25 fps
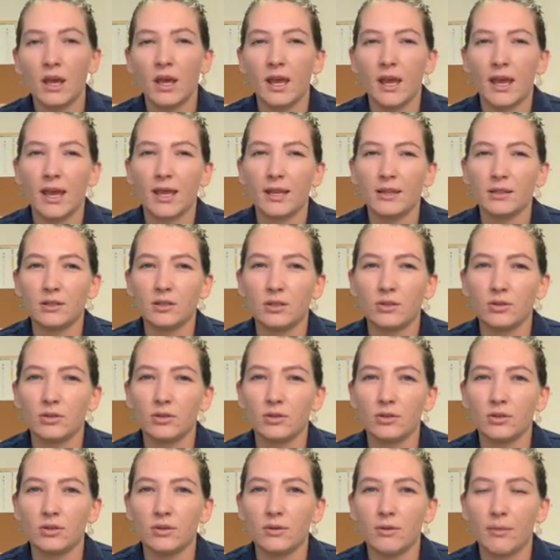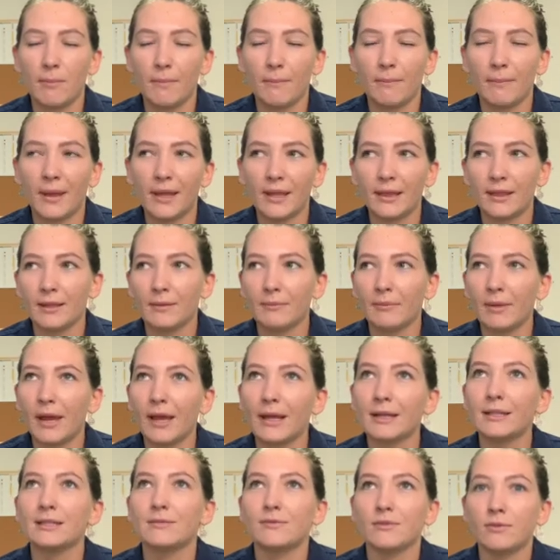and to make them
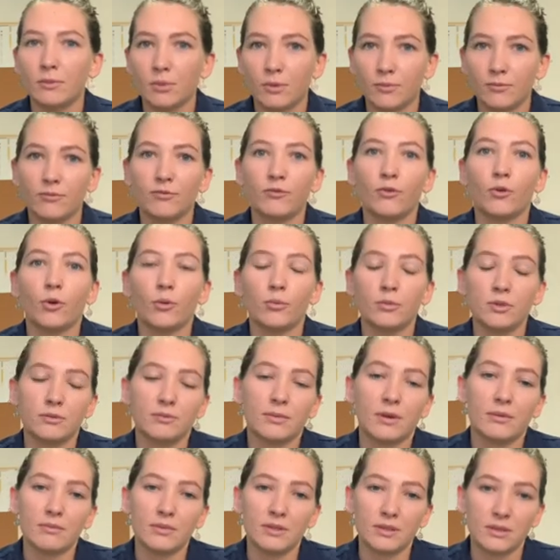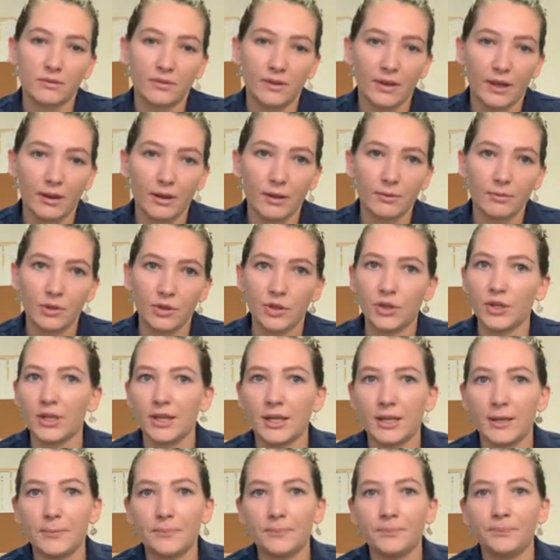active and informed members of our
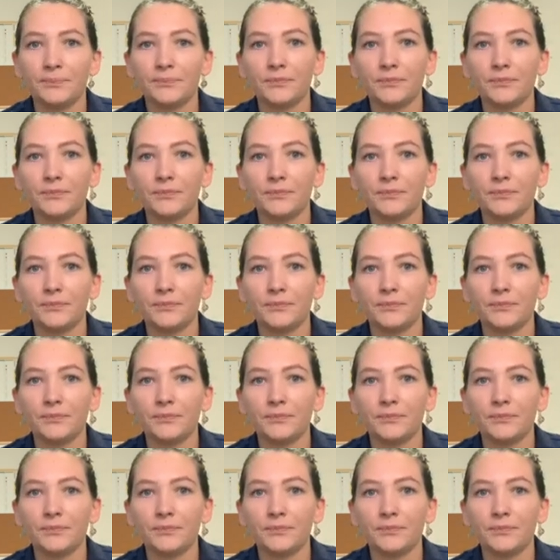community.